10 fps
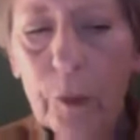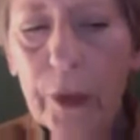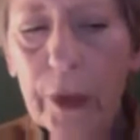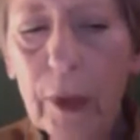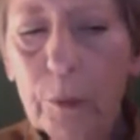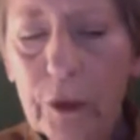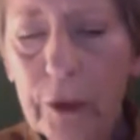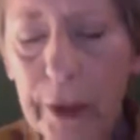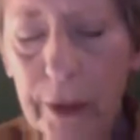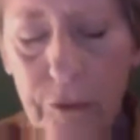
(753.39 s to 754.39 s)
we come to
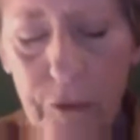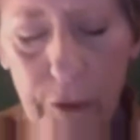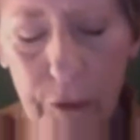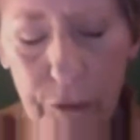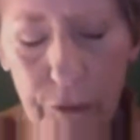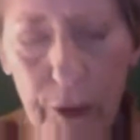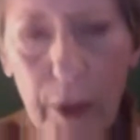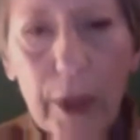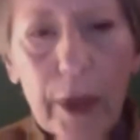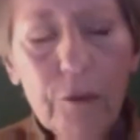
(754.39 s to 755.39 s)
the head centers,
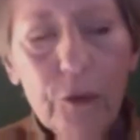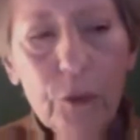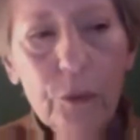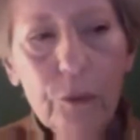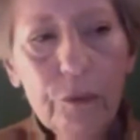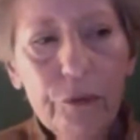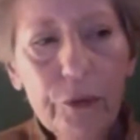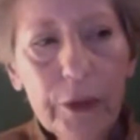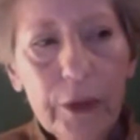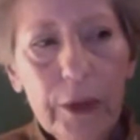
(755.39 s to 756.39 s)
if you're
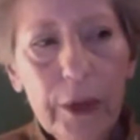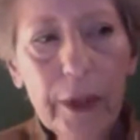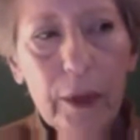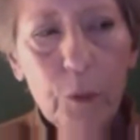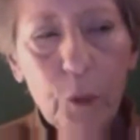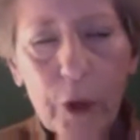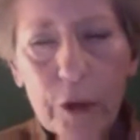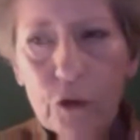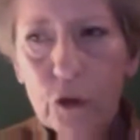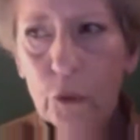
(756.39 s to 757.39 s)
feeling any
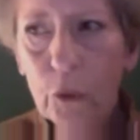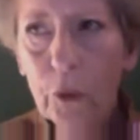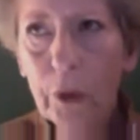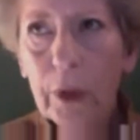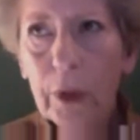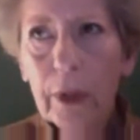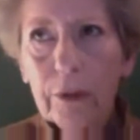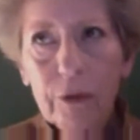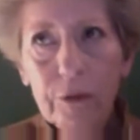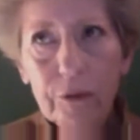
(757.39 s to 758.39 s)
pressure or
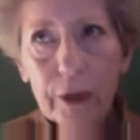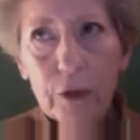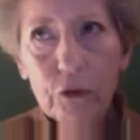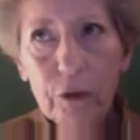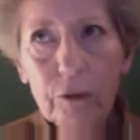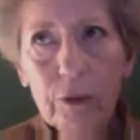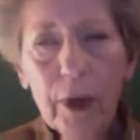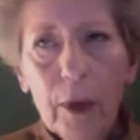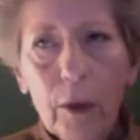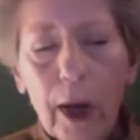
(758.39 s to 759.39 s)
sensations,
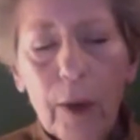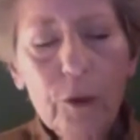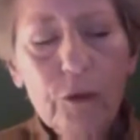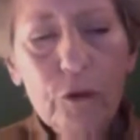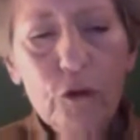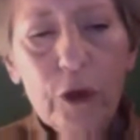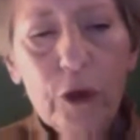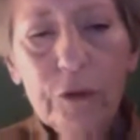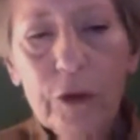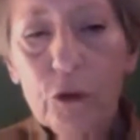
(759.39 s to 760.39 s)
I would
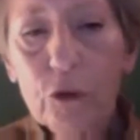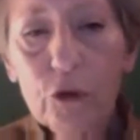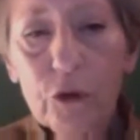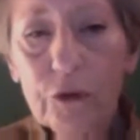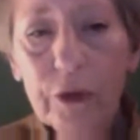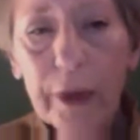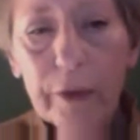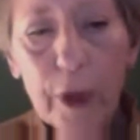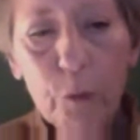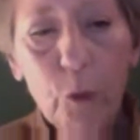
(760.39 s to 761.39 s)
suggest that you just stay
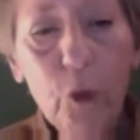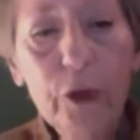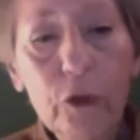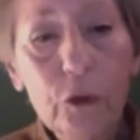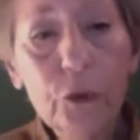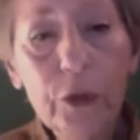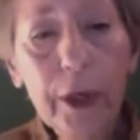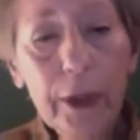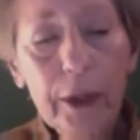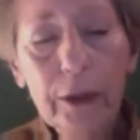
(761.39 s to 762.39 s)
at that point and do
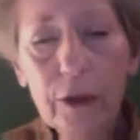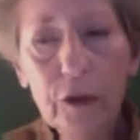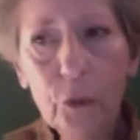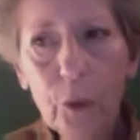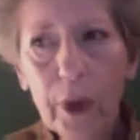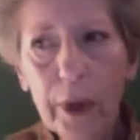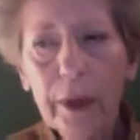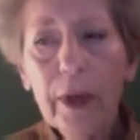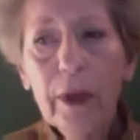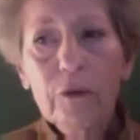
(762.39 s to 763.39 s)
not continue on.
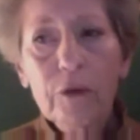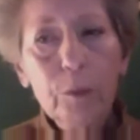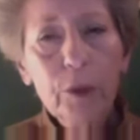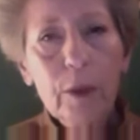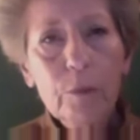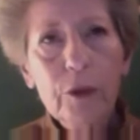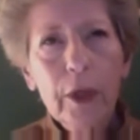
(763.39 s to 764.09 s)
Sometimes